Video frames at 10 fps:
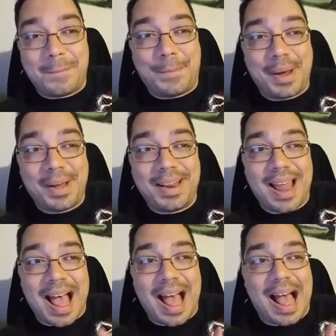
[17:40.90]
But
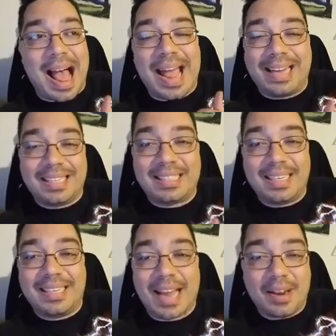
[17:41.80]
I had to
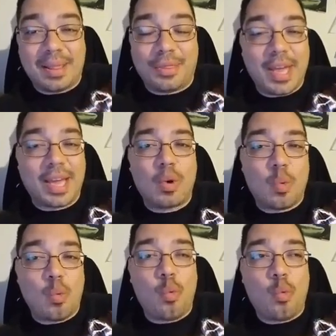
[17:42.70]
sit down and think,
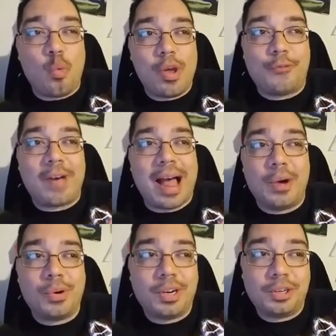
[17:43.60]
if I
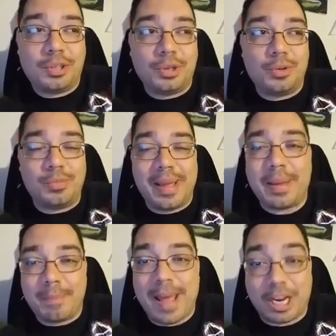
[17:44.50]
were to
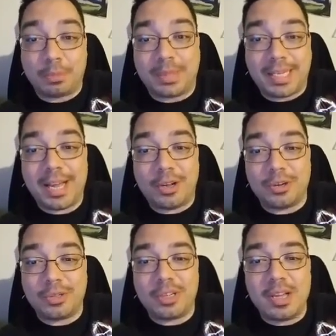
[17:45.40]
make mashed
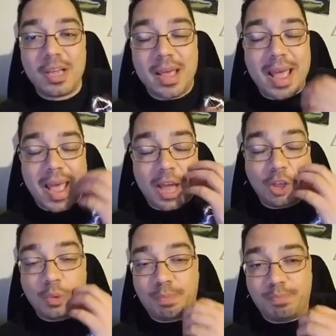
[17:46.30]
potatoes and
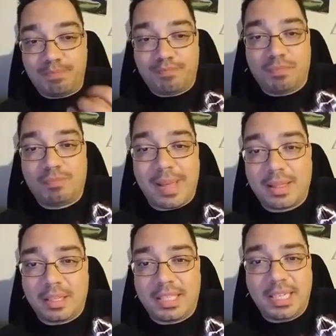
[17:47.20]
you
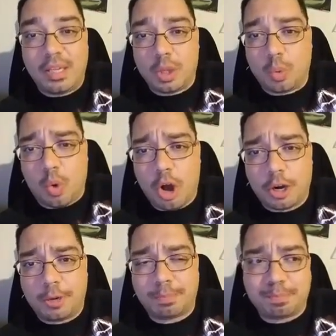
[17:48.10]
make the tea in the
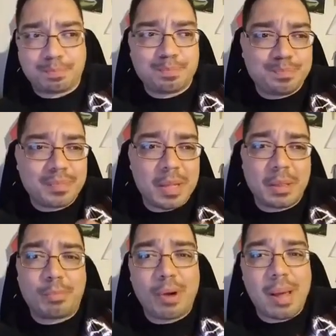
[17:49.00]
water,
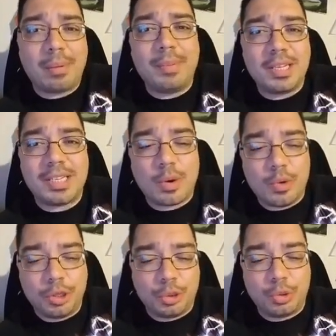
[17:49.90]
the problem is that
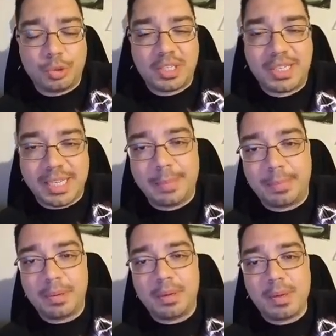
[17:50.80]
when you
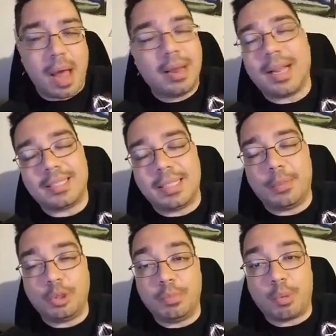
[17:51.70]

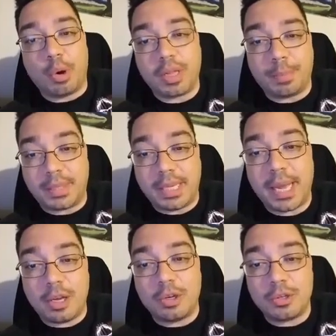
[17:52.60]
when you boil the
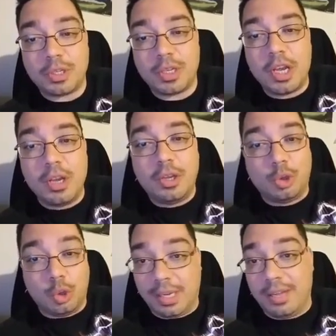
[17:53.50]
potatoes,
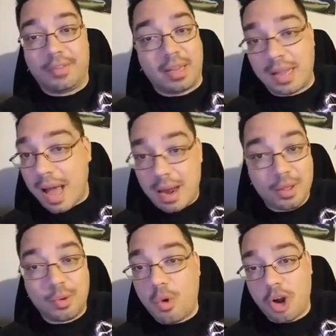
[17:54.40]
you leave a lot
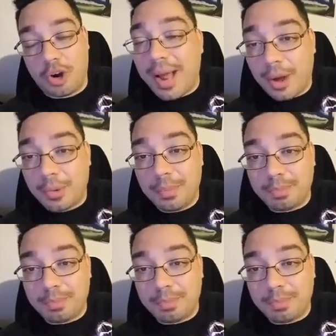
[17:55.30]
of the water out.